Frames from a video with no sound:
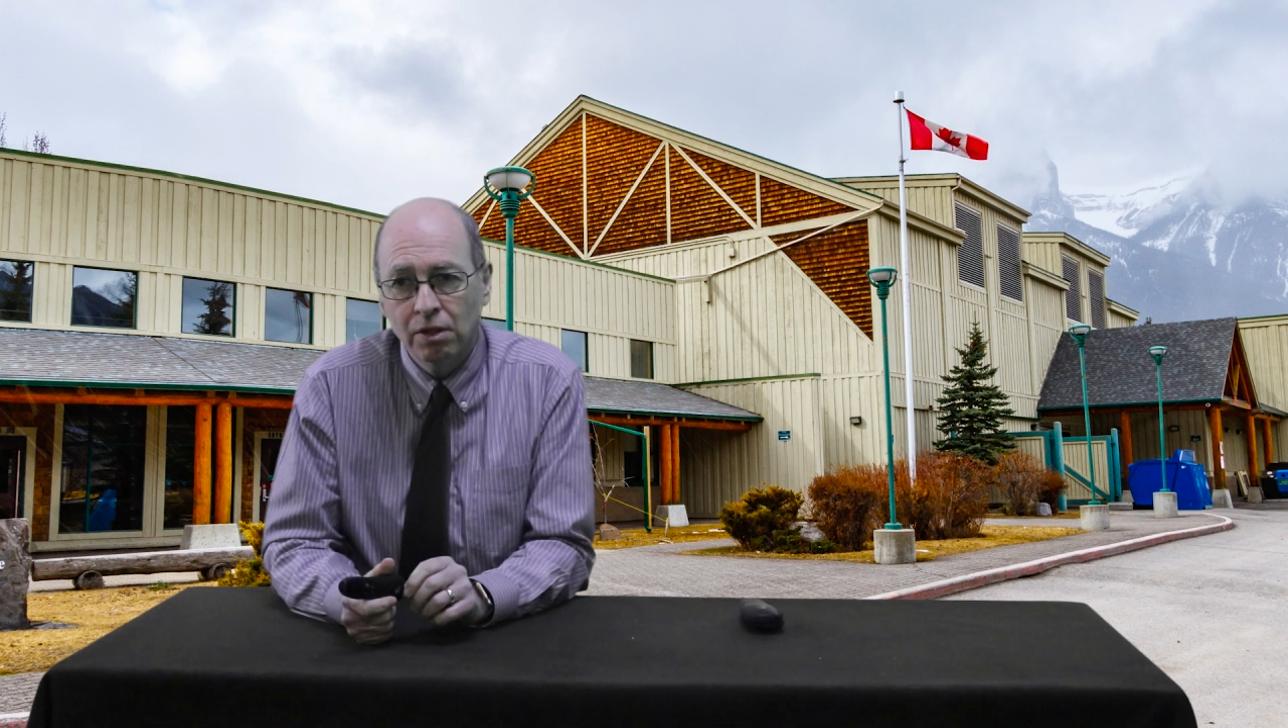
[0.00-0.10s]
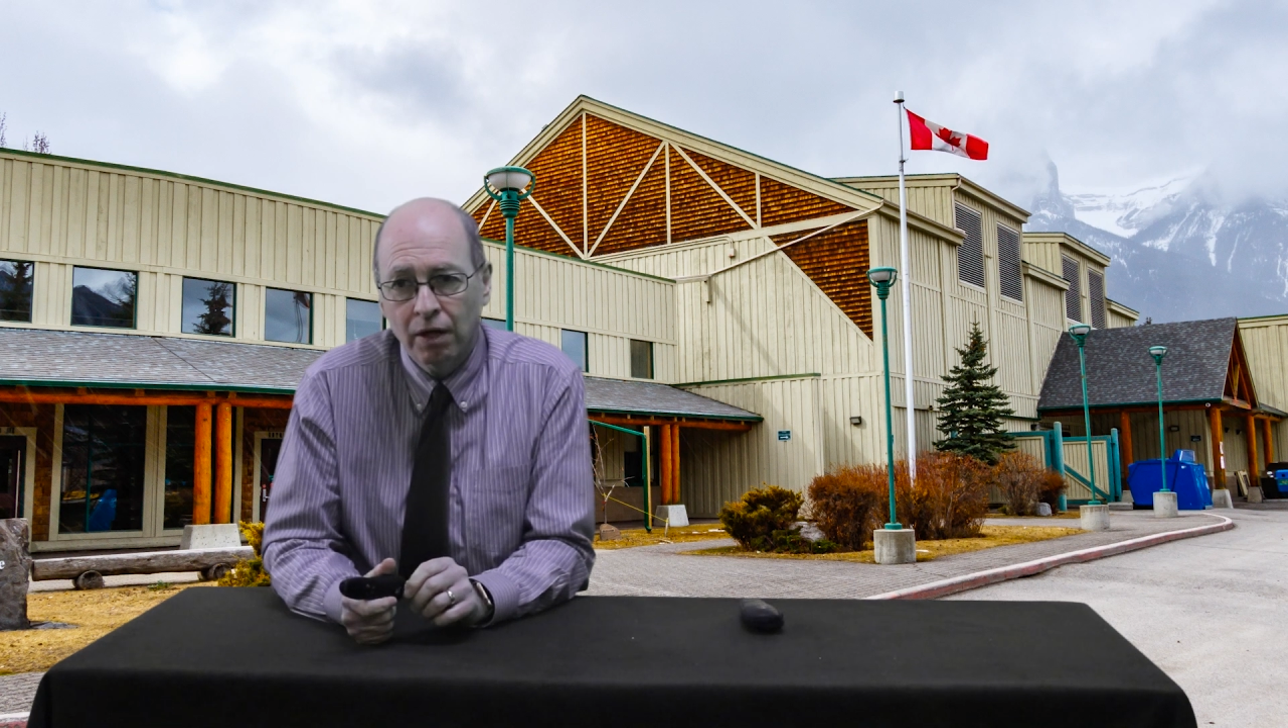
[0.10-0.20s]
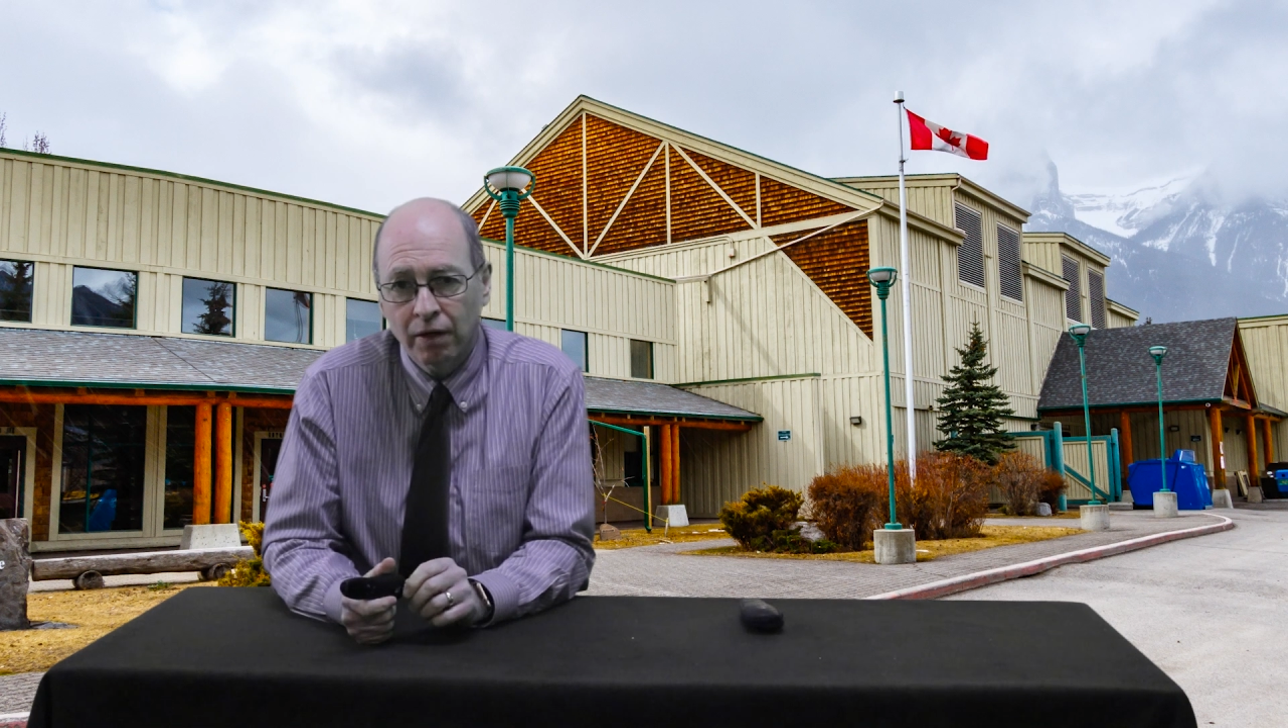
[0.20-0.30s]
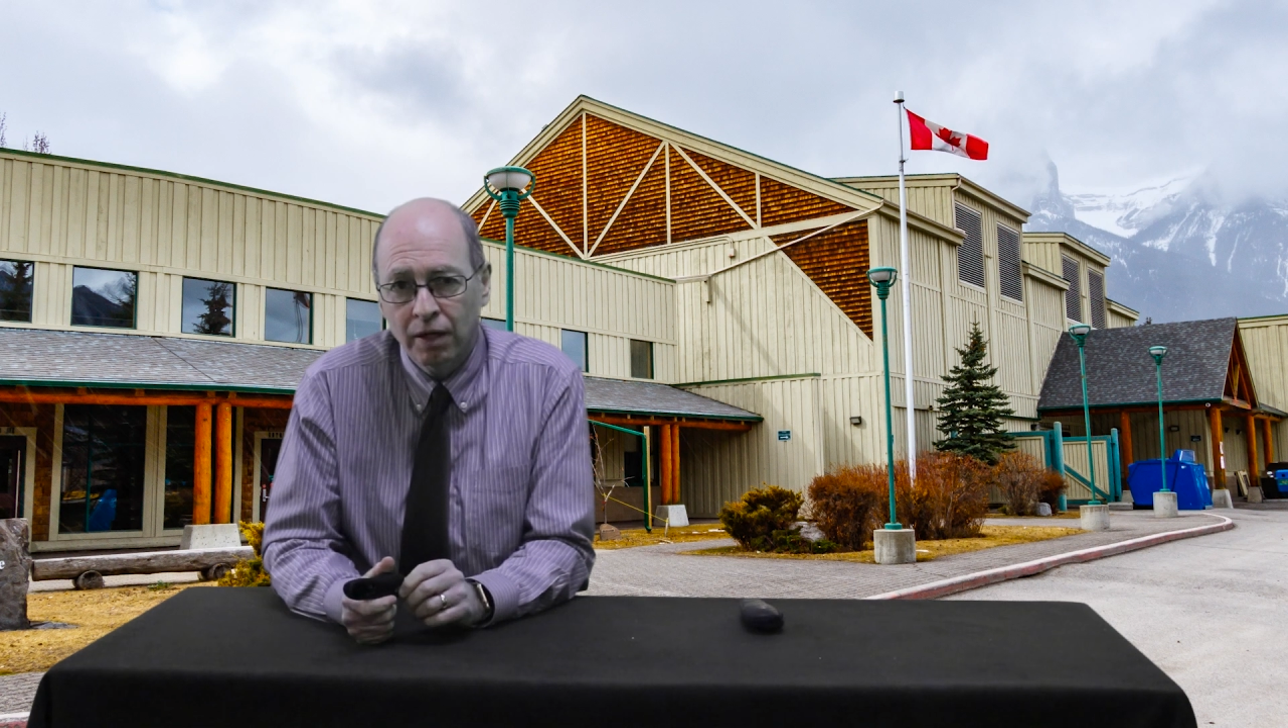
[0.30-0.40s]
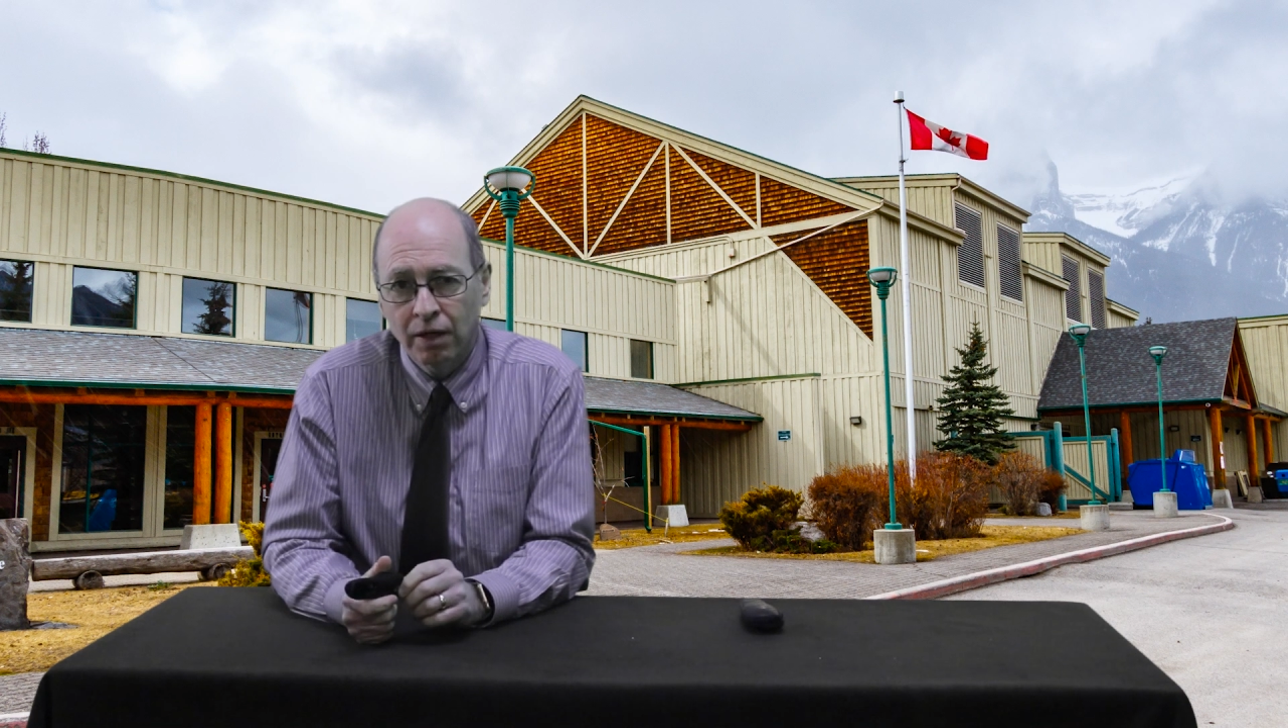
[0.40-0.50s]

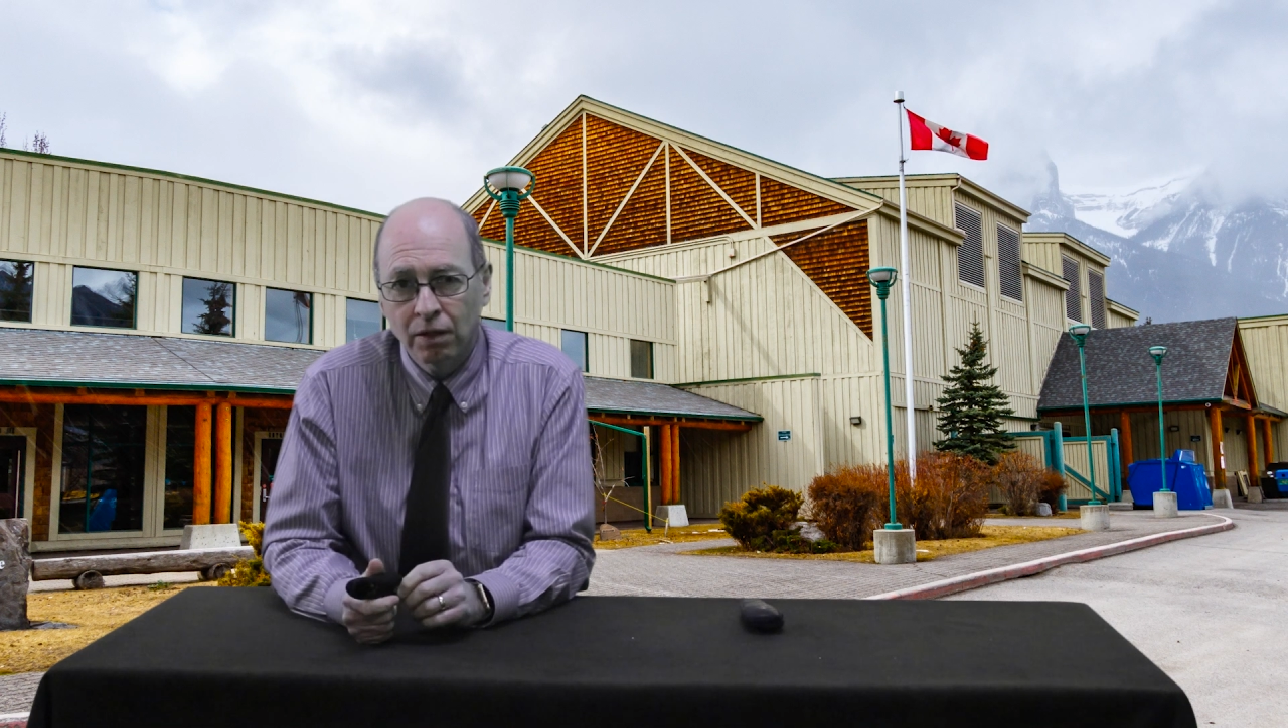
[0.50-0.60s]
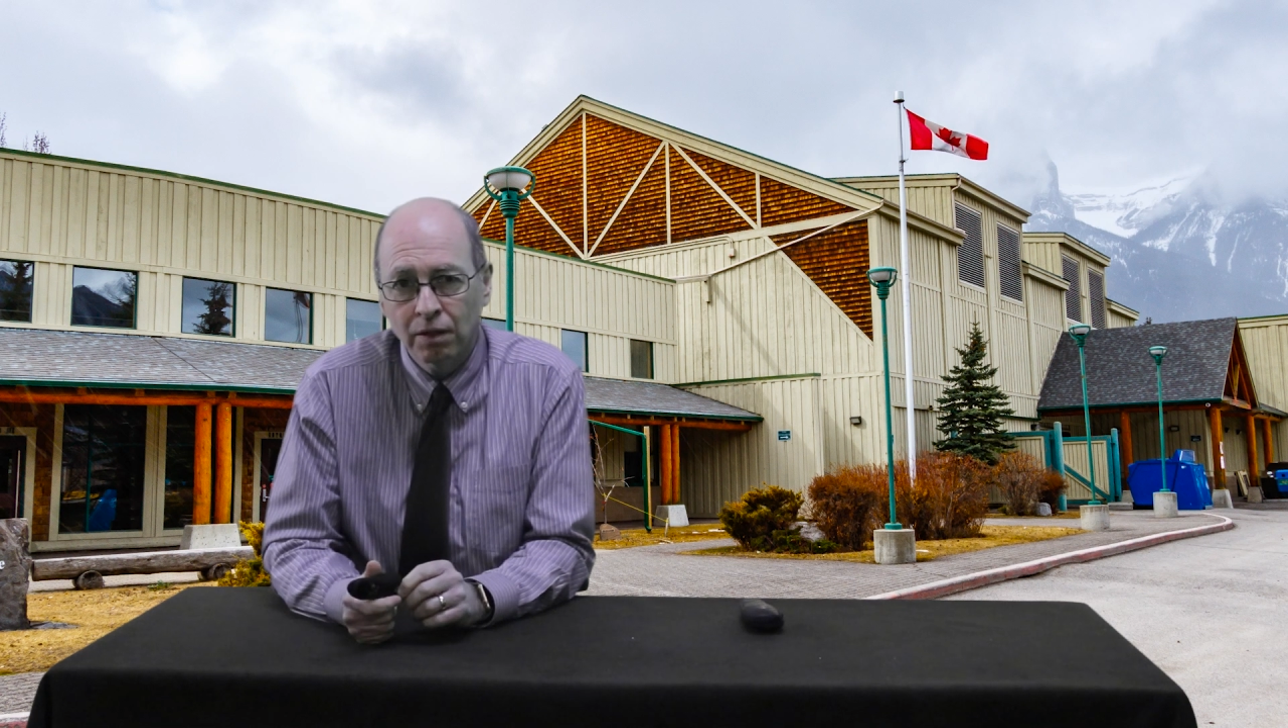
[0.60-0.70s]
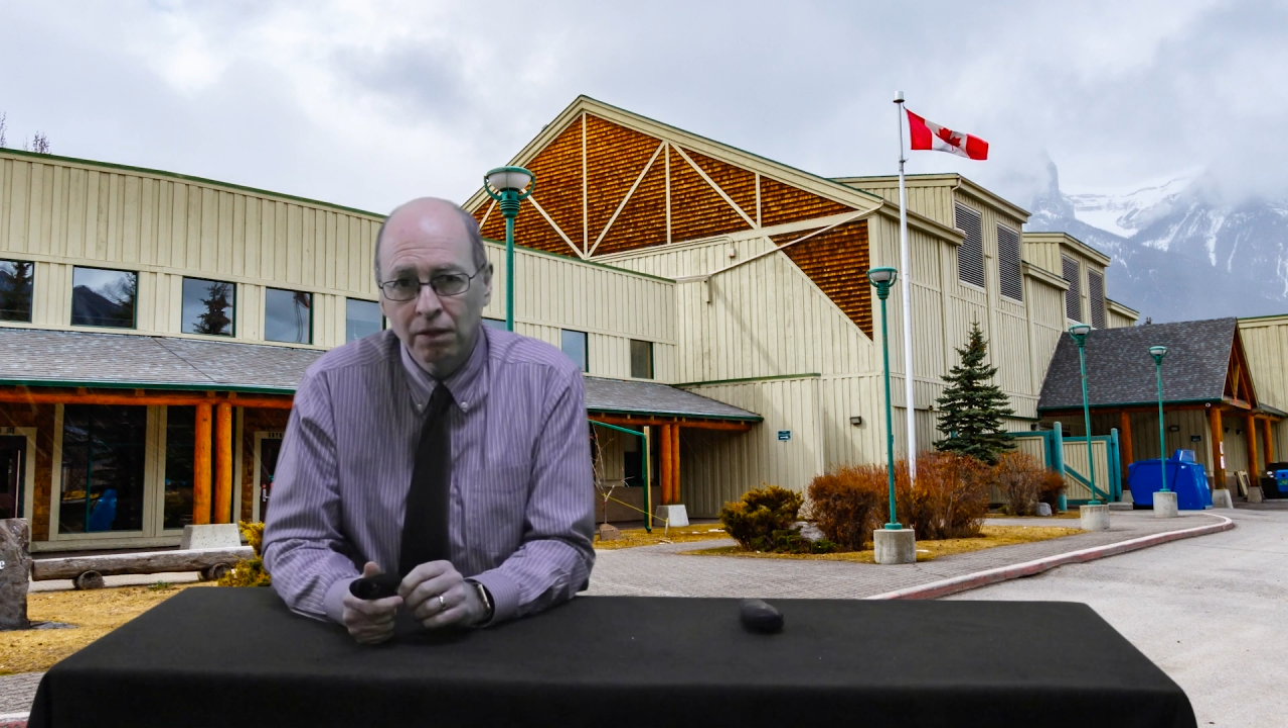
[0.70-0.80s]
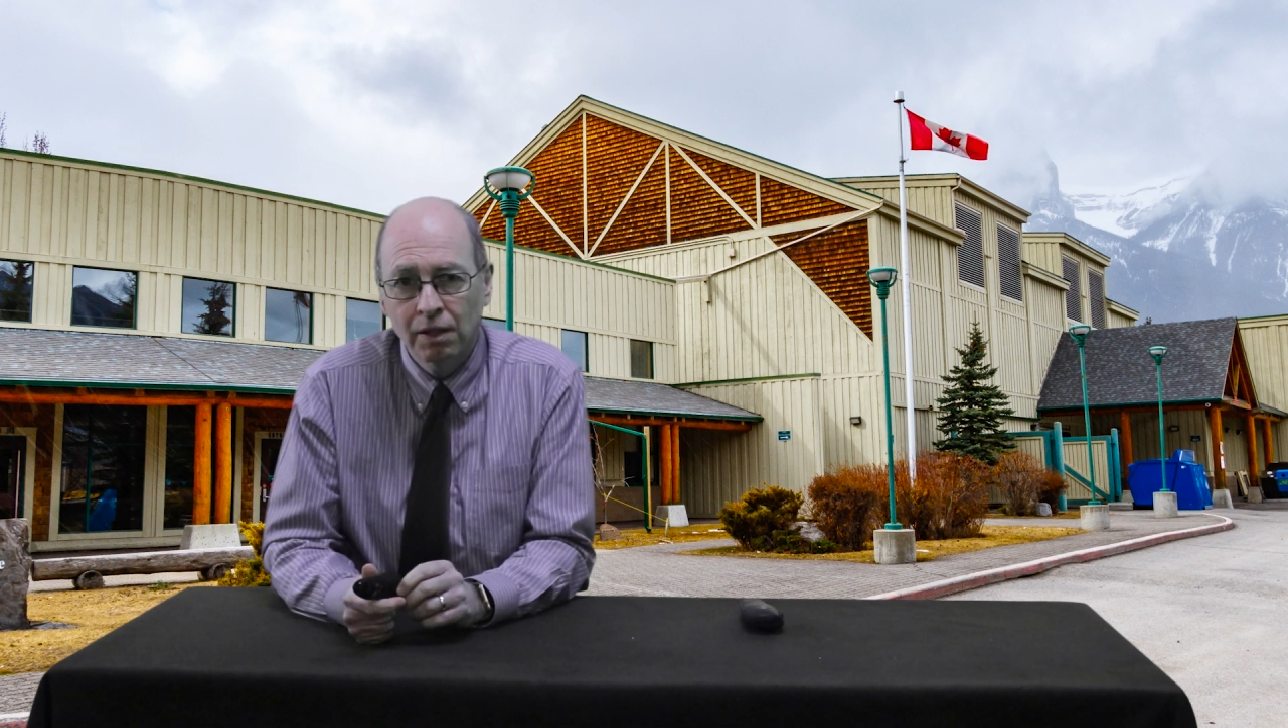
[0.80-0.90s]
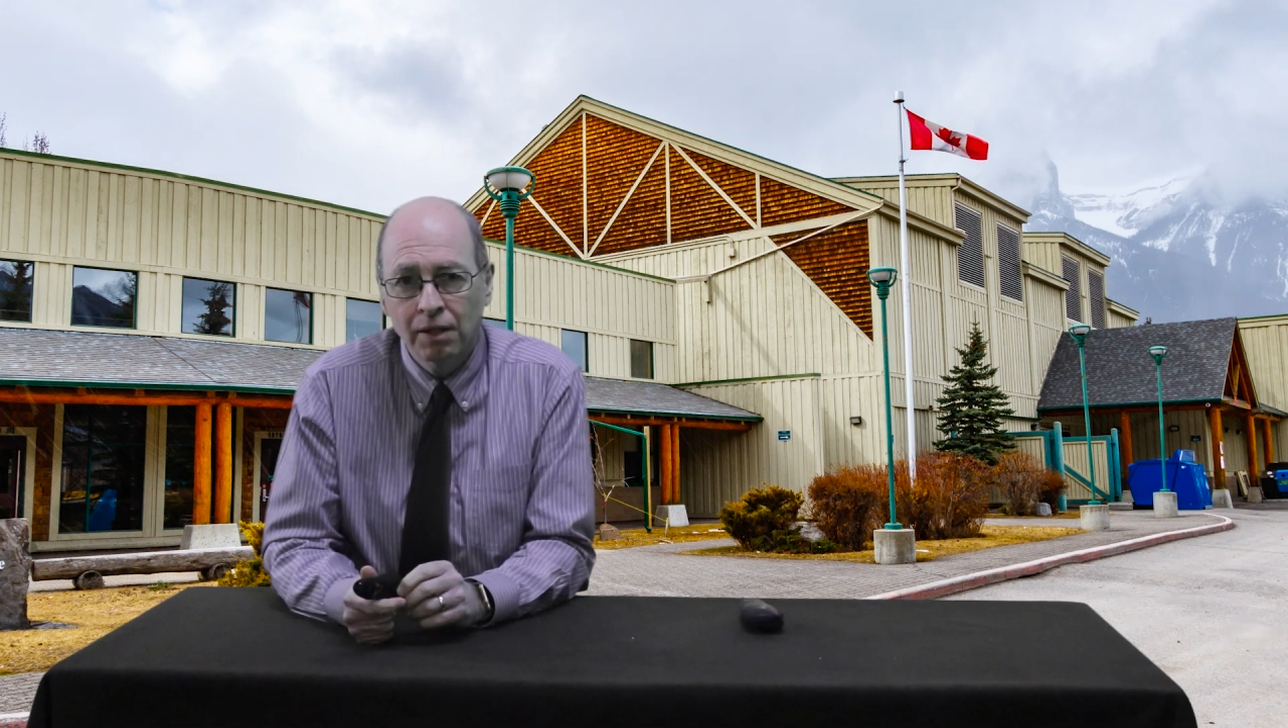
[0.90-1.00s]
are
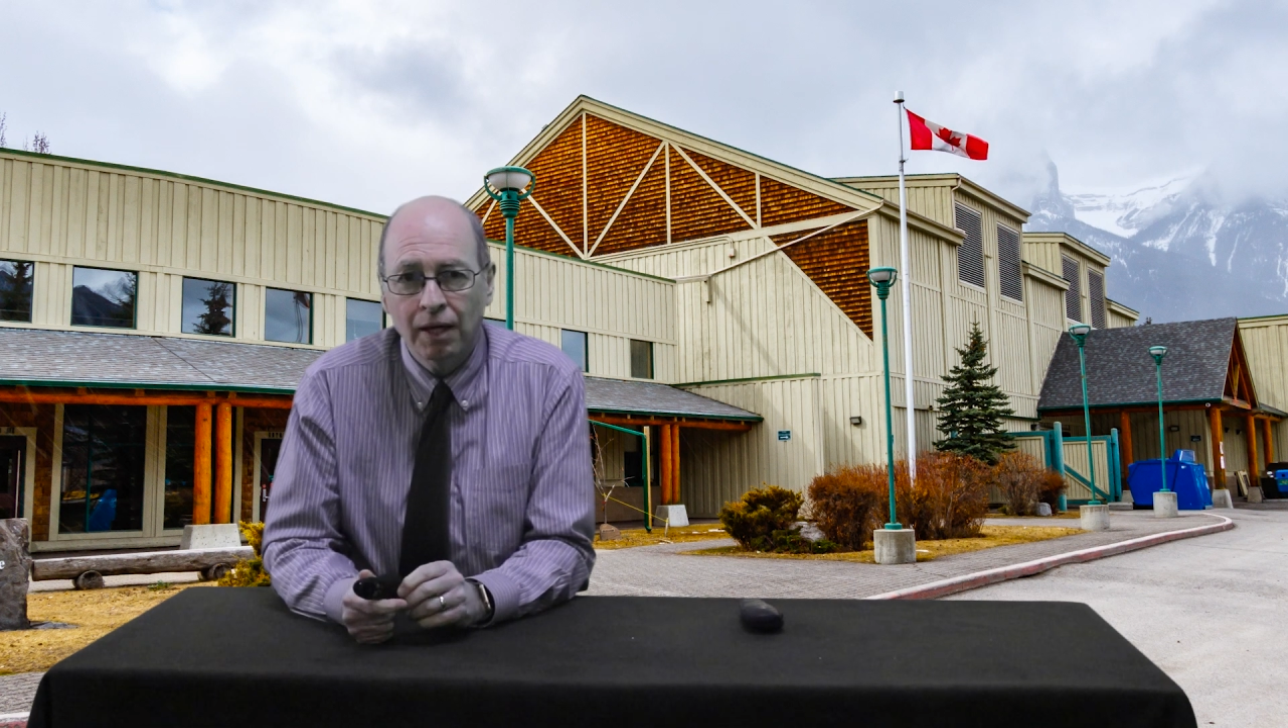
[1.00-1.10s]
here